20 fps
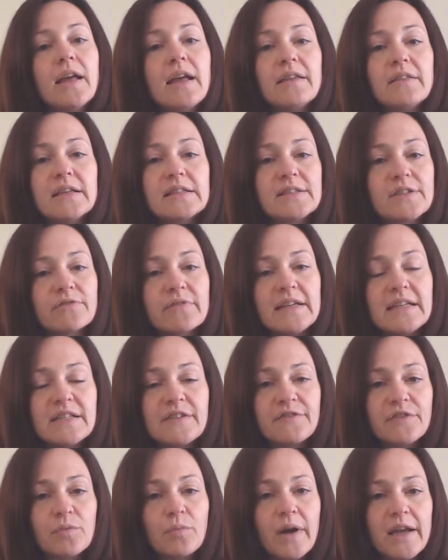There's three
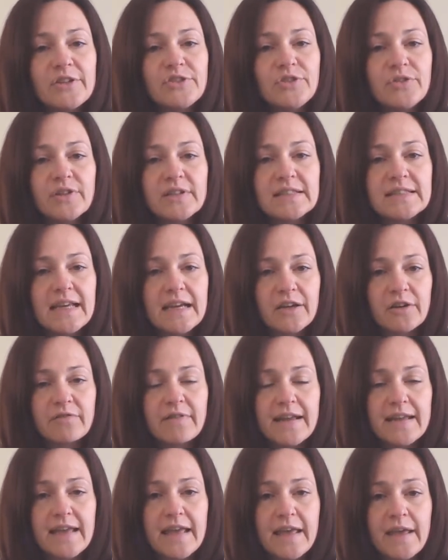different ways you can
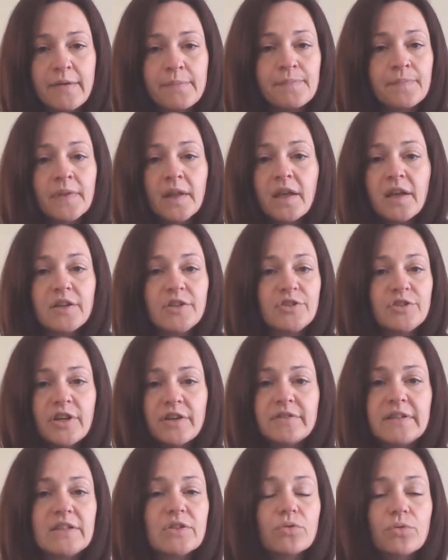decorate him. You
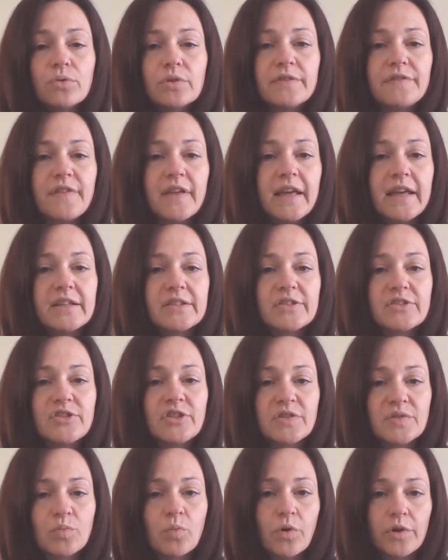don't need all of this,
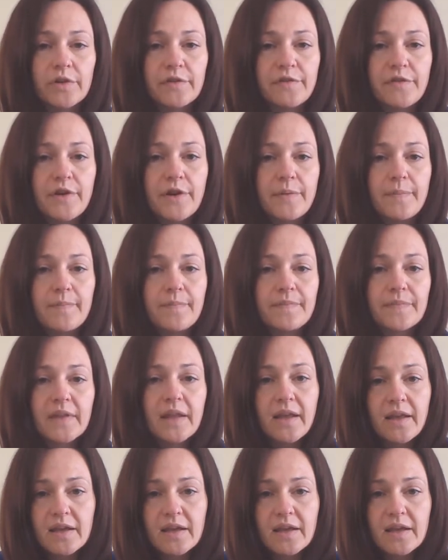just one of them.